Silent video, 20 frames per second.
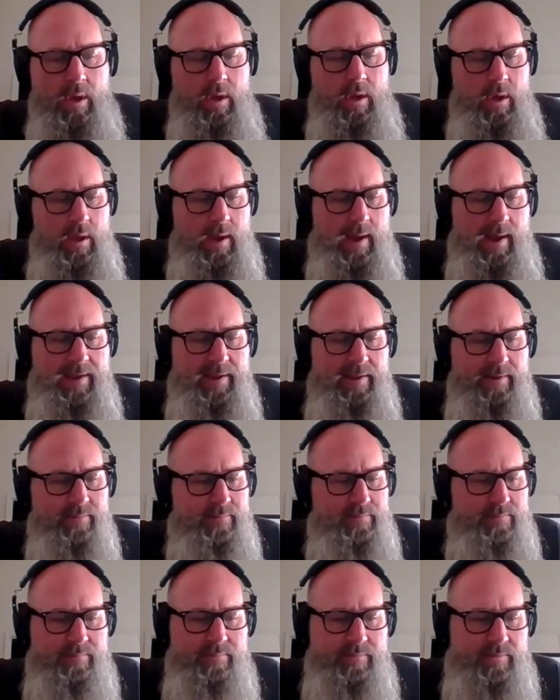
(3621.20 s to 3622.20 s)
I
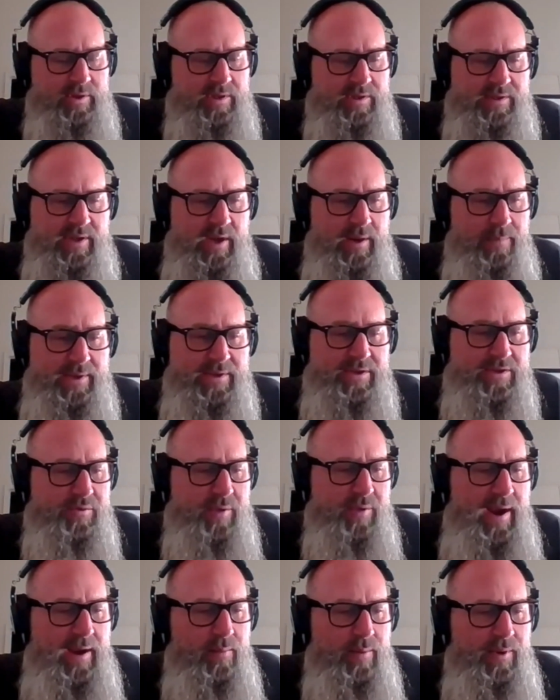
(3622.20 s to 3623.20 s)
just going to be
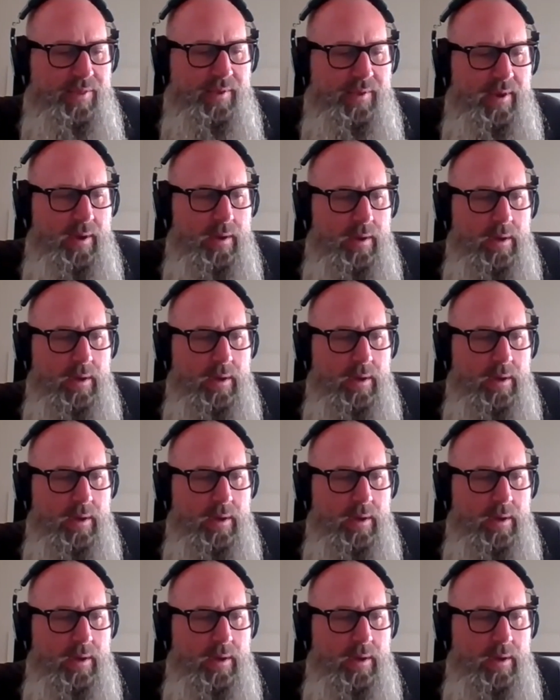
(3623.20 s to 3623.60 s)
straight with you